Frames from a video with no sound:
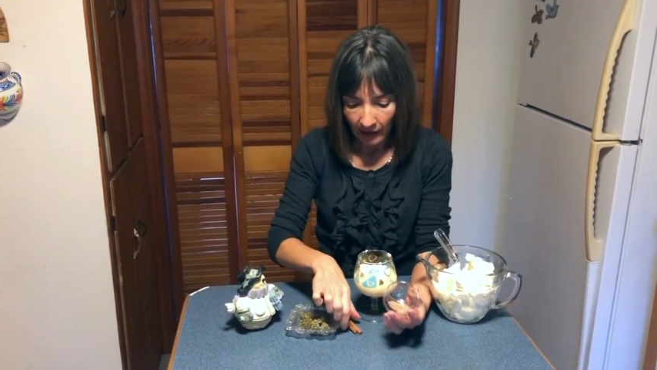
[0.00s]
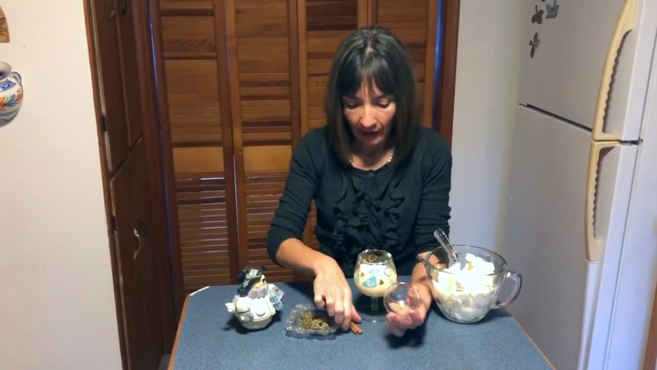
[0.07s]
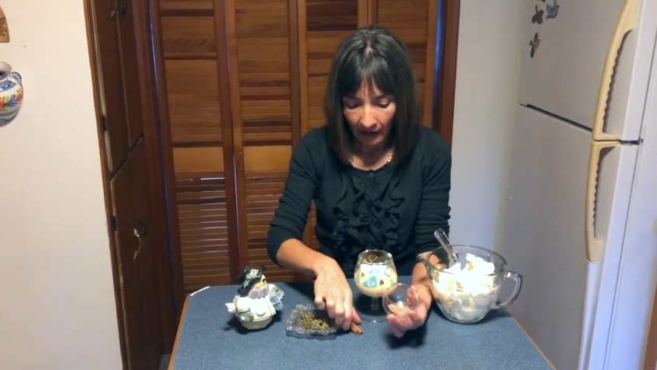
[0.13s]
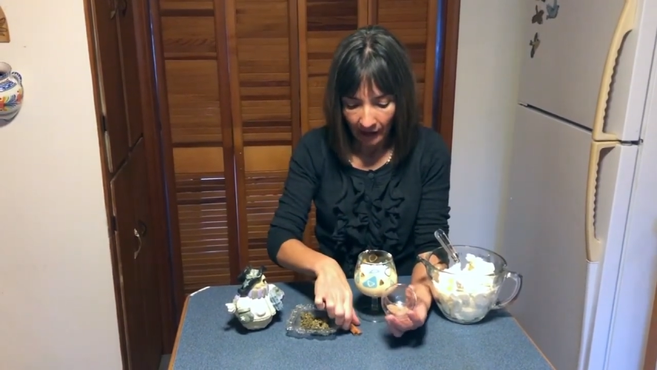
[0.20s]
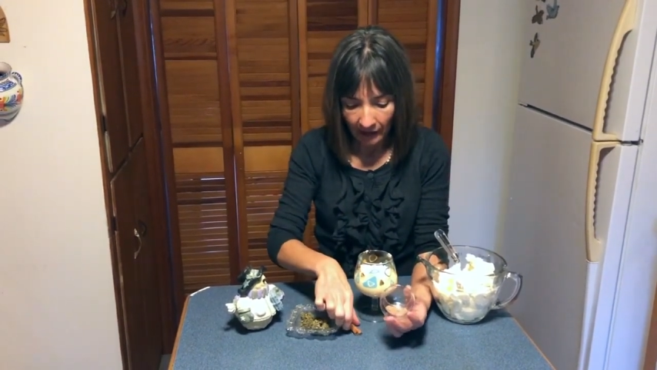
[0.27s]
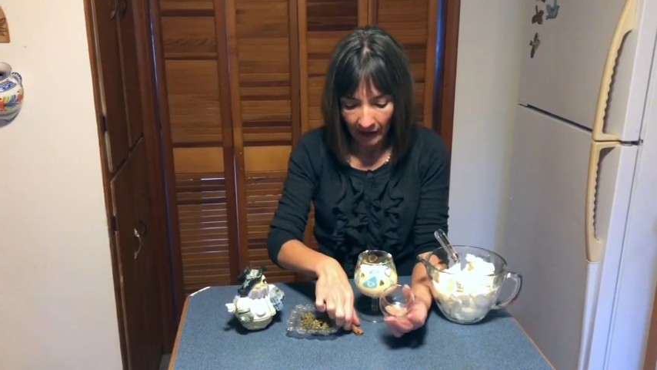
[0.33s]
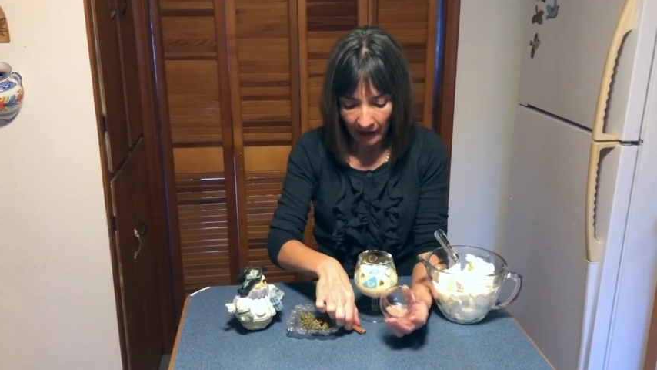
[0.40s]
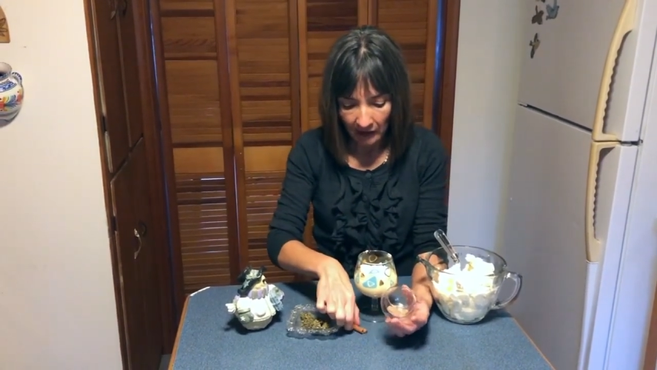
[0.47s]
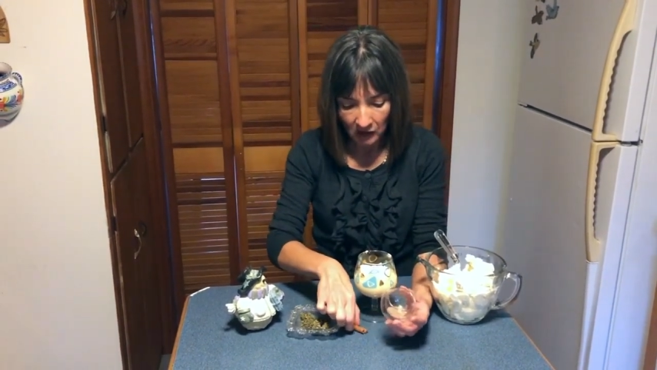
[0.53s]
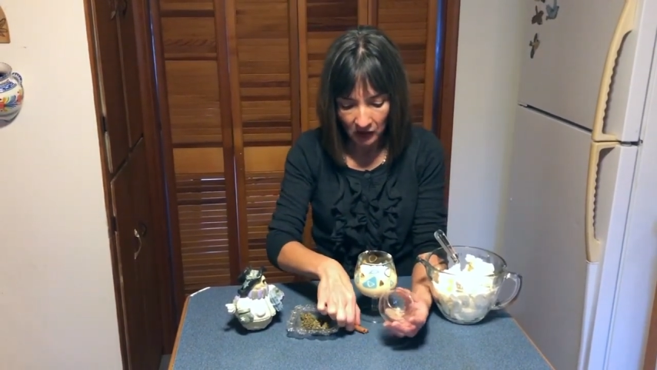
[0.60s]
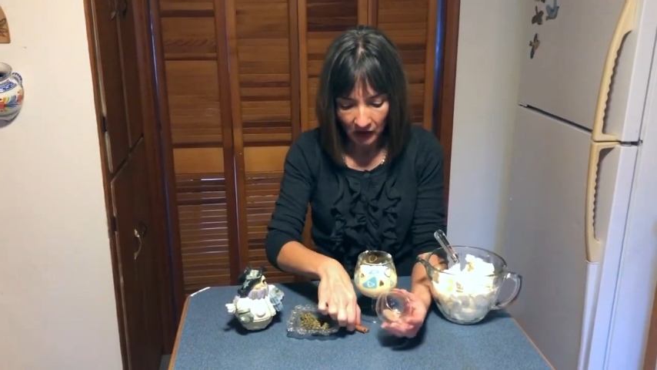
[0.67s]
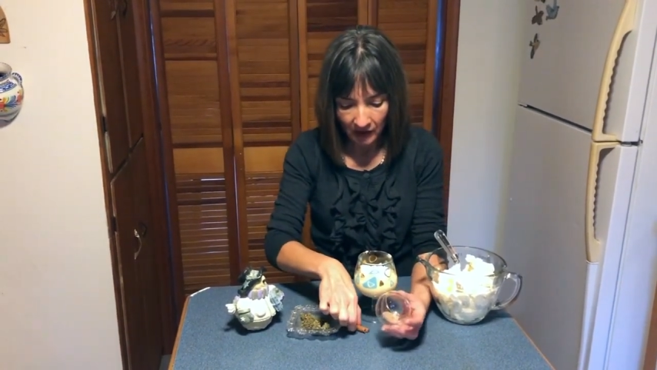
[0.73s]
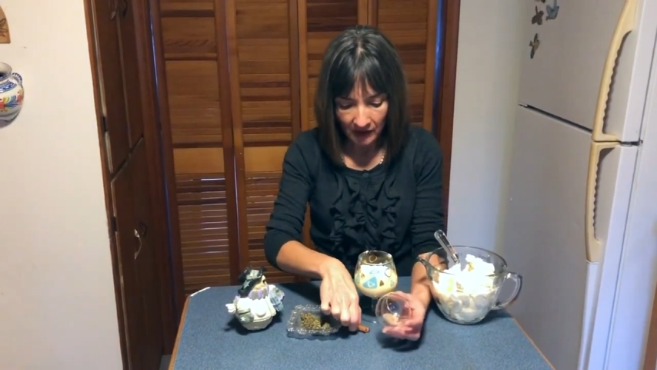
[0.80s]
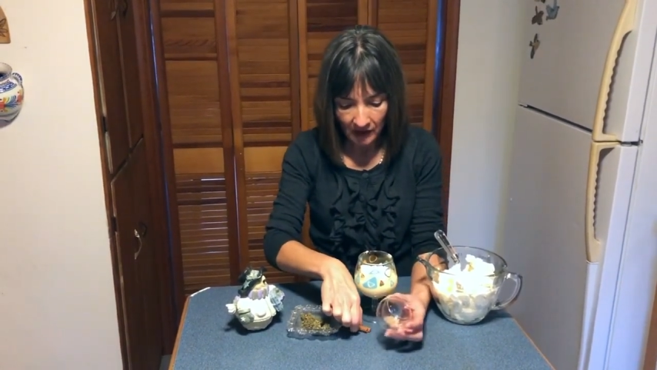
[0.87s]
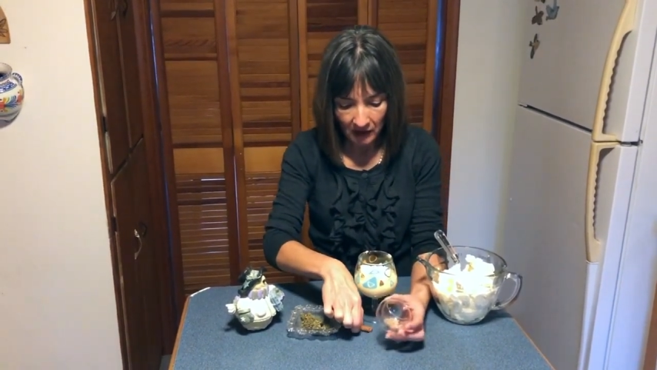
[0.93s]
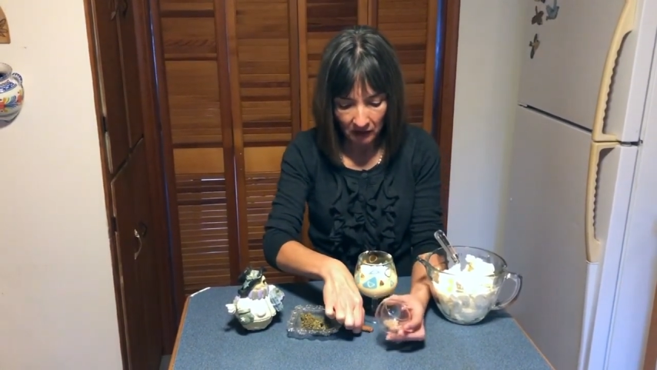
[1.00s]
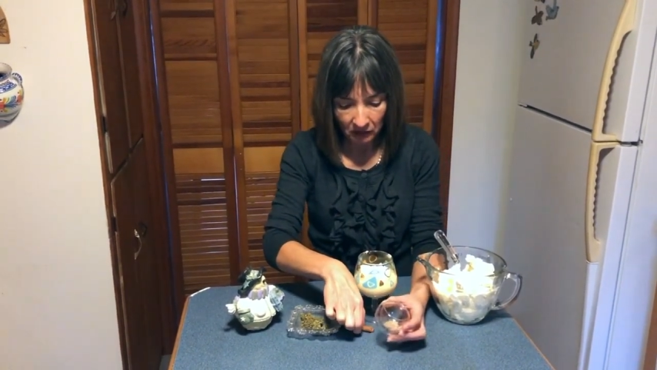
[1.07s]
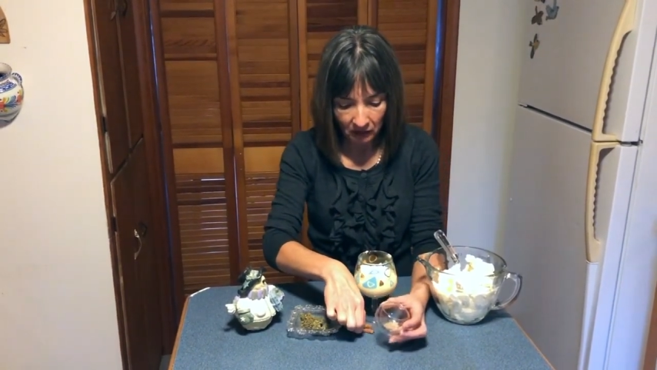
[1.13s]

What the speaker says: And then just to